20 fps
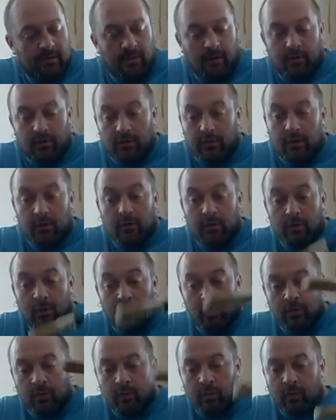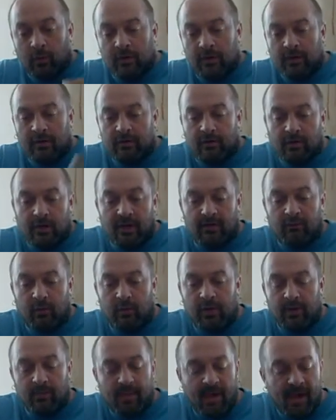All the glue will go in the wood, and you'll have a
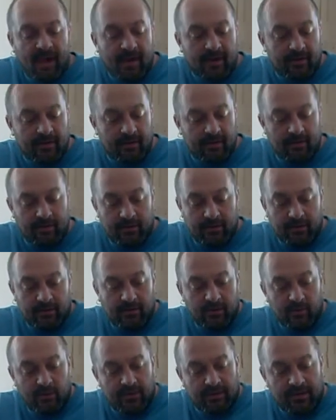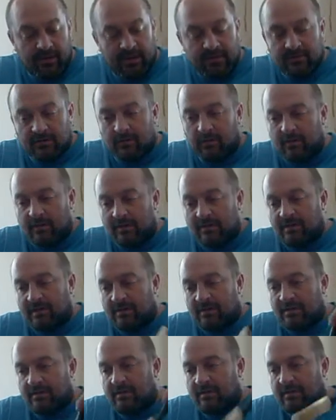weak back. And you don't want that. So what this
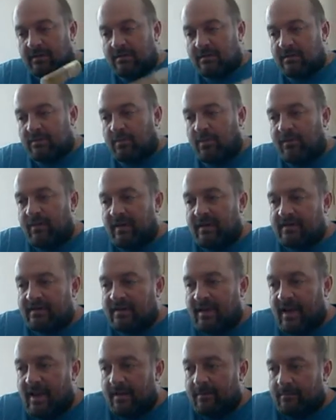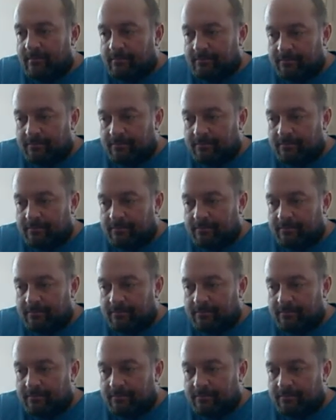does, it just prevents that.